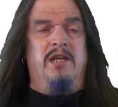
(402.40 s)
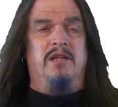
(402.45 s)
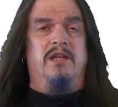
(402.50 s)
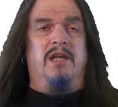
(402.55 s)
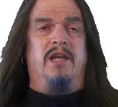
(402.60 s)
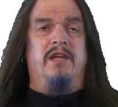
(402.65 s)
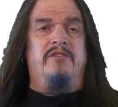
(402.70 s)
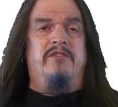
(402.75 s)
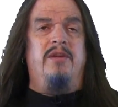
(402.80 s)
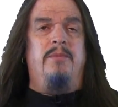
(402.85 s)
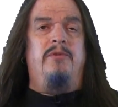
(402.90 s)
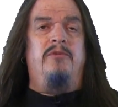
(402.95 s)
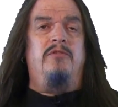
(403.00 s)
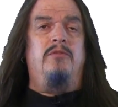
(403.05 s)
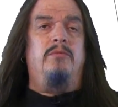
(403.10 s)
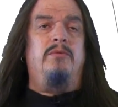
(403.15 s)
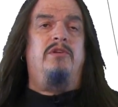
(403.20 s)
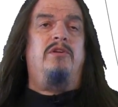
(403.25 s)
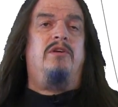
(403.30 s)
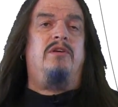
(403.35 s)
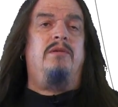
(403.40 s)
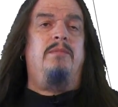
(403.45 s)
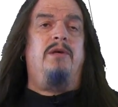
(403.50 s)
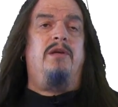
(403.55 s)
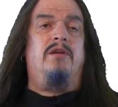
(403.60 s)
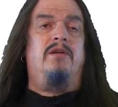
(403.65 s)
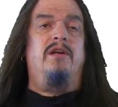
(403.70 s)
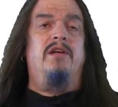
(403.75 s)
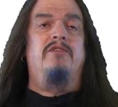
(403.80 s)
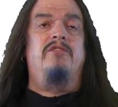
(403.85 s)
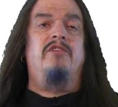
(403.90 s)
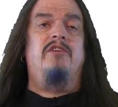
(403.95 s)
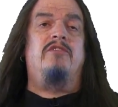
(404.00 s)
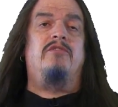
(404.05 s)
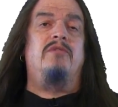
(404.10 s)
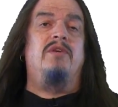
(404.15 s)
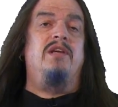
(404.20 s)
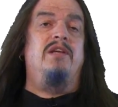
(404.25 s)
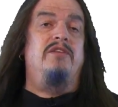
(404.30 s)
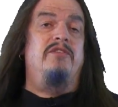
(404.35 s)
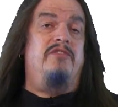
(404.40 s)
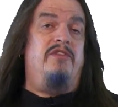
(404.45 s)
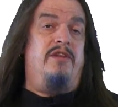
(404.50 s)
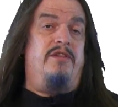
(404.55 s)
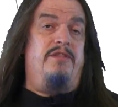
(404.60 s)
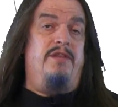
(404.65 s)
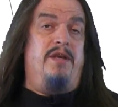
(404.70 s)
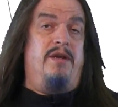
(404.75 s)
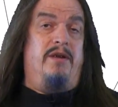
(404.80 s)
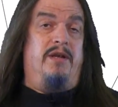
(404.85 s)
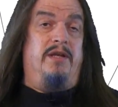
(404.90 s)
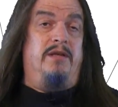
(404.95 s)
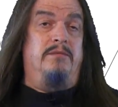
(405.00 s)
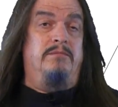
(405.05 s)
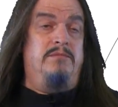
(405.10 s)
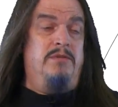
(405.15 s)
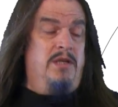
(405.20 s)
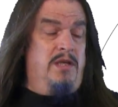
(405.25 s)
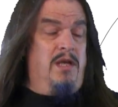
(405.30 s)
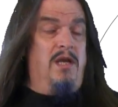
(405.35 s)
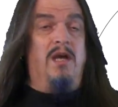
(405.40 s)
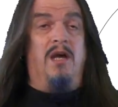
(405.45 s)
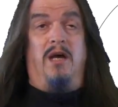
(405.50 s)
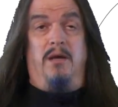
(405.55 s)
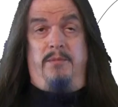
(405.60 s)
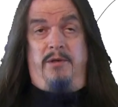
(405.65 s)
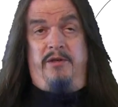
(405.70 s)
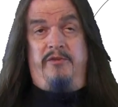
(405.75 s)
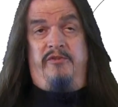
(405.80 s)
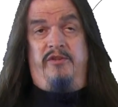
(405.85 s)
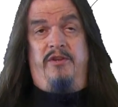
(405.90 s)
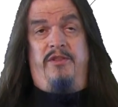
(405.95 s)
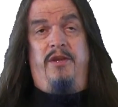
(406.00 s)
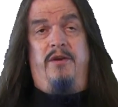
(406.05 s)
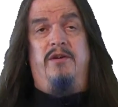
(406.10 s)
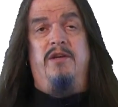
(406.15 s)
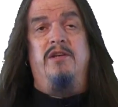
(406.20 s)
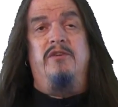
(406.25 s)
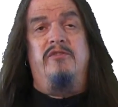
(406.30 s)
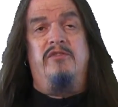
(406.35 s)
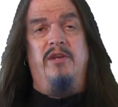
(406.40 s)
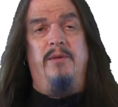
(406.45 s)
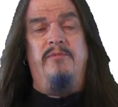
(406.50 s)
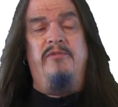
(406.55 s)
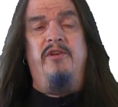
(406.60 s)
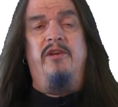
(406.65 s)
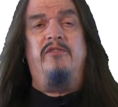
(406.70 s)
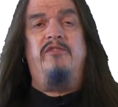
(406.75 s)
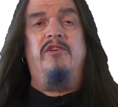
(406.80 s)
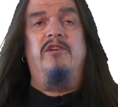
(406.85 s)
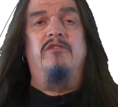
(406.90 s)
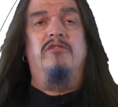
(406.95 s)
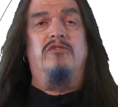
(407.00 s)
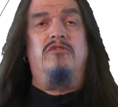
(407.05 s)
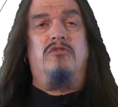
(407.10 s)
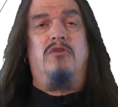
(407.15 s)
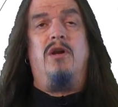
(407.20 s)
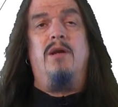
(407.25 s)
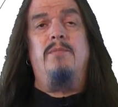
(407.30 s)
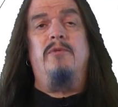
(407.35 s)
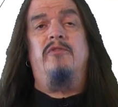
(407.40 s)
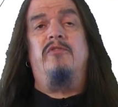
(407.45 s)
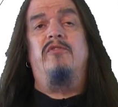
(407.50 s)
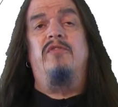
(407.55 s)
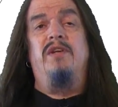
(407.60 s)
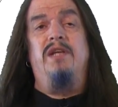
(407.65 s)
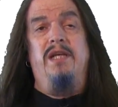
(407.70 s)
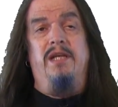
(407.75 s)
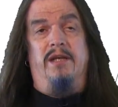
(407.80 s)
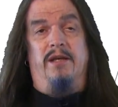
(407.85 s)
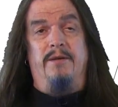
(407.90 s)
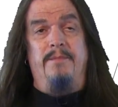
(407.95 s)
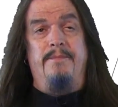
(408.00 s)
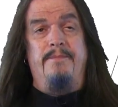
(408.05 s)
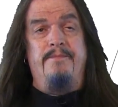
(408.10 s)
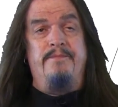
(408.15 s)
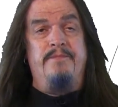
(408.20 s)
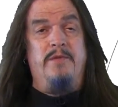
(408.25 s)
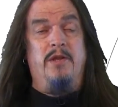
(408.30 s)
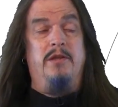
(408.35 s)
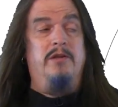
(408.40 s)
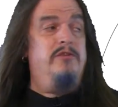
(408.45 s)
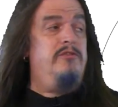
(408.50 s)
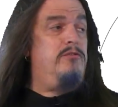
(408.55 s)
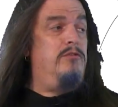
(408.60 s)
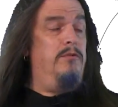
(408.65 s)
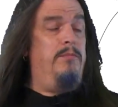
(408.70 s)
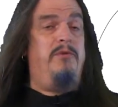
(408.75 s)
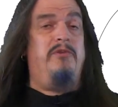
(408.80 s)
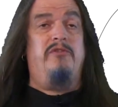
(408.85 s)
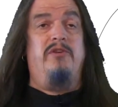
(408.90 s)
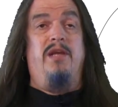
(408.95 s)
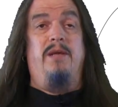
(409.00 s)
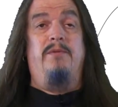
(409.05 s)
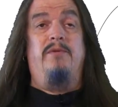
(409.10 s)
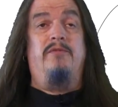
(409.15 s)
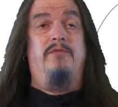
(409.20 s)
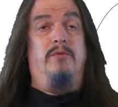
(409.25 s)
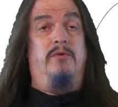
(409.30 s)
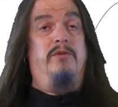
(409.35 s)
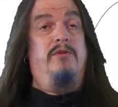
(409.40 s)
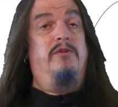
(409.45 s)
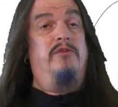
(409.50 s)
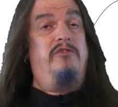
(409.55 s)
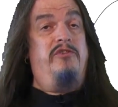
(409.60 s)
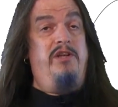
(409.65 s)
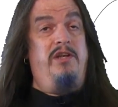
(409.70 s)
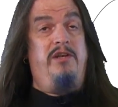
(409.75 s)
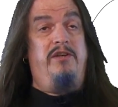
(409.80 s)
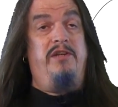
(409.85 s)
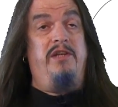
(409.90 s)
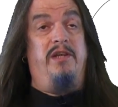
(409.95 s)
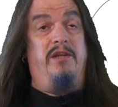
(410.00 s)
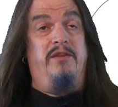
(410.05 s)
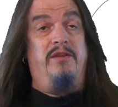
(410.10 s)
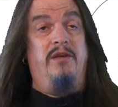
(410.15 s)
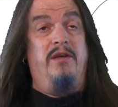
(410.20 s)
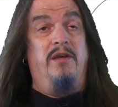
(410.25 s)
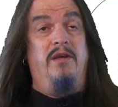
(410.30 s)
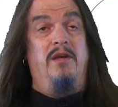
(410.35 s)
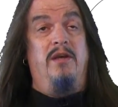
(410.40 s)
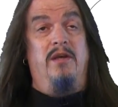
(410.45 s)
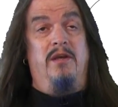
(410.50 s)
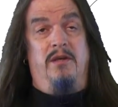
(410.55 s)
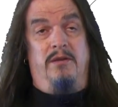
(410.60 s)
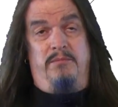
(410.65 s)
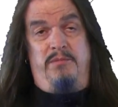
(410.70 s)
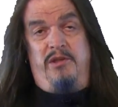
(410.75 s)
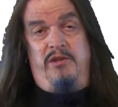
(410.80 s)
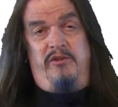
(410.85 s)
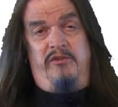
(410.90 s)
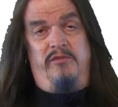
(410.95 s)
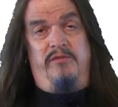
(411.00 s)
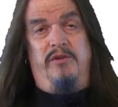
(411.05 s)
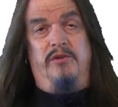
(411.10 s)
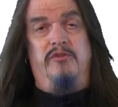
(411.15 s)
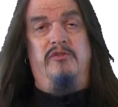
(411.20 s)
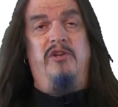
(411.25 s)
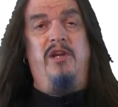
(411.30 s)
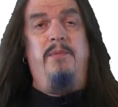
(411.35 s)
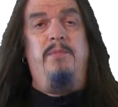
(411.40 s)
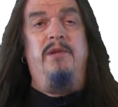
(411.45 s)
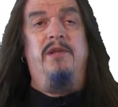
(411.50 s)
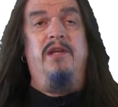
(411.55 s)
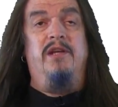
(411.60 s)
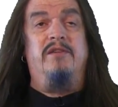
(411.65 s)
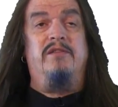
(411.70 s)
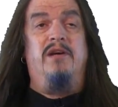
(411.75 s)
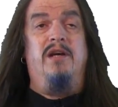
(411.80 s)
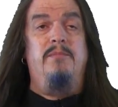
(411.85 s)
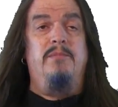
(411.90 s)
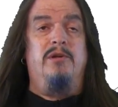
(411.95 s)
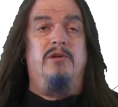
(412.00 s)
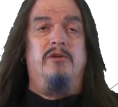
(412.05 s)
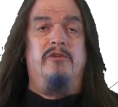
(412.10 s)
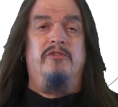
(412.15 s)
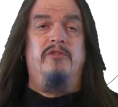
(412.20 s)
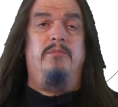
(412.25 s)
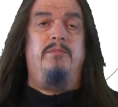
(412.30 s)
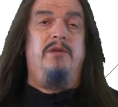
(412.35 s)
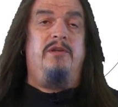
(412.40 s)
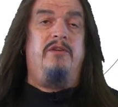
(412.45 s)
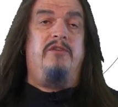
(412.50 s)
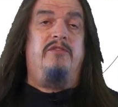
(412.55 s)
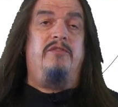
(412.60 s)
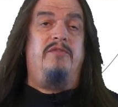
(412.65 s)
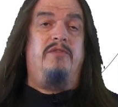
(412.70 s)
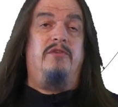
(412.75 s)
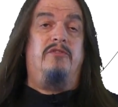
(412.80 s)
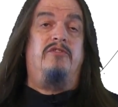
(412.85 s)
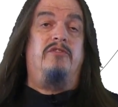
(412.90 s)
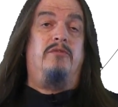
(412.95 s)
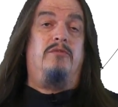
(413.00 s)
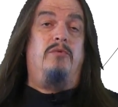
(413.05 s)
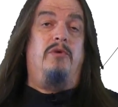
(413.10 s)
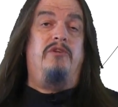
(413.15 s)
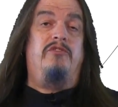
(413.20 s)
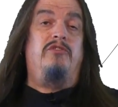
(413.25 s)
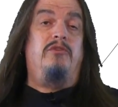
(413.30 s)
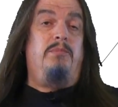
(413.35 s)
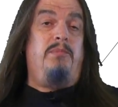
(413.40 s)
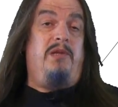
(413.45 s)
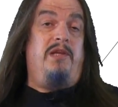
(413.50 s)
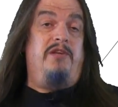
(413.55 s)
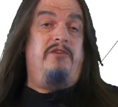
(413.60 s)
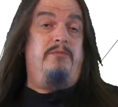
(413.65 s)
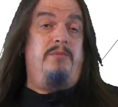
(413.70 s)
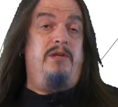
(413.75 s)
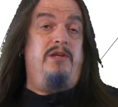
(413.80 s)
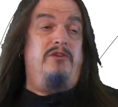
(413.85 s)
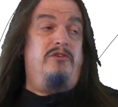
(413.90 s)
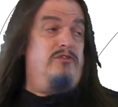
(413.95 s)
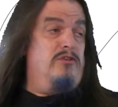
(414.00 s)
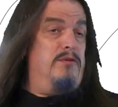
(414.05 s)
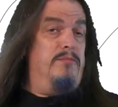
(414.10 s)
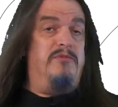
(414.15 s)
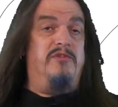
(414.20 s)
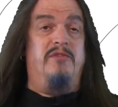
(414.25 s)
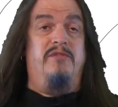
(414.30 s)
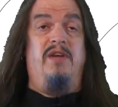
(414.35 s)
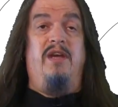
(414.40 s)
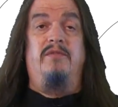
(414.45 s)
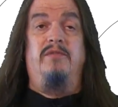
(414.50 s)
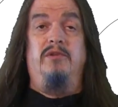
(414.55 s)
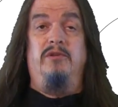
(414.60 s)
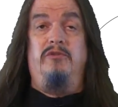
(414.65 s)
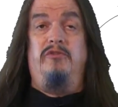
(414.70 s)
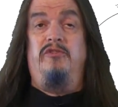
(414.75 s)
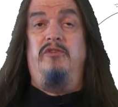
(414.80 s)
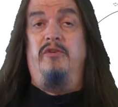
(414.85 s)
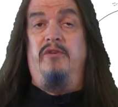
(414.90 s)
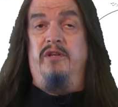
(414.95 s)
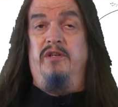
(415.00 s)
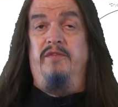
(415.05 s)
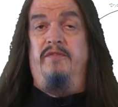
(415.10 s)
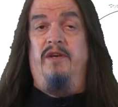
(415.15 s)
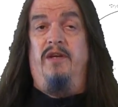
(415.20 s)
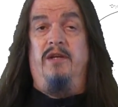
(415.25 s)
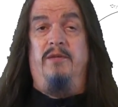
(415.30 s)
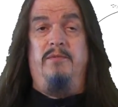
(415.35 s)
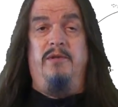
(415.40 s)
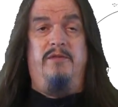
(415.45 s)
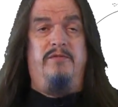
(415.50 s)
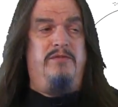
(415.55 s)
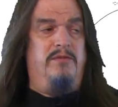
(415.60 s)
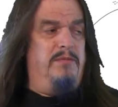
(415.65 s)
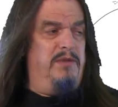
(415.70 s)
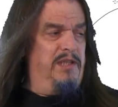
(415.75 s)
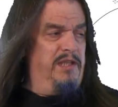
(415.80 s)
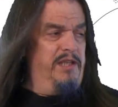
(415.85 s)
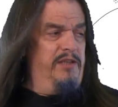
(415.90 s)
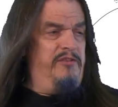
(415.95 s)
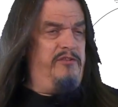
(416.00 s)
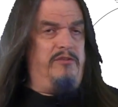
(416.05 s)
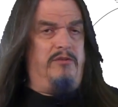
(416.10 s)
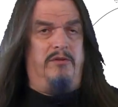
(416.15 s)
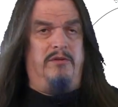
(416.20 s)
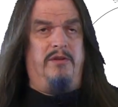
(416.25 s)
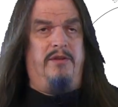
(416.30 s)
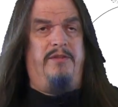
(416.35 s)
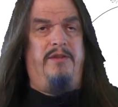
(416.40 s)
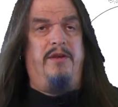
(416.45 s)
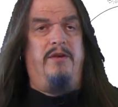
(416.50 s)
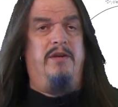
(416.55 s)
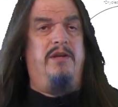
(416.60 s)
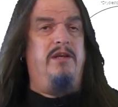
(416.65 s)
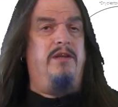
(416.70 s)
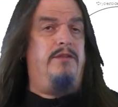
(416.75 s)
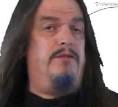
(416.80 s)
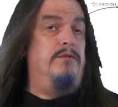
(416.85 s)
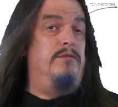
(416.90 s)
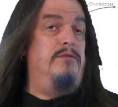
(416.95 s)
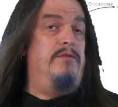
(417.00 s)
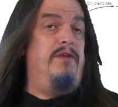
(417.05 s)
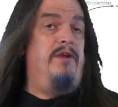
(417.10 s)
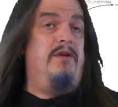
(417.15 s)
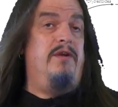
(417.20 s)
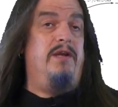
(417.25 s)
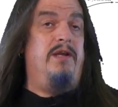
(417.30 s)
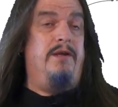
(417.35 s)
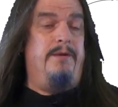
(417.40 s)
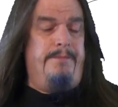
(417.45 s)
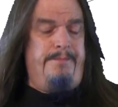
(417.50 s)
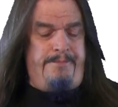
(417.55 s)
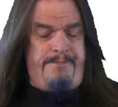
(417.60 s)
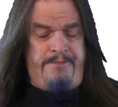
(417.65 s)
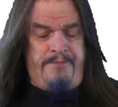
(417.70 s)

In the last episode, we talked about our ancestry in Zatheria. Among Zatherian subsets is Tribosphenida, and this group is named for their cheek teeth because of their shape at that time, but also because of their sequential placement in terms of evolutionary development from at least Holotheria through Theria.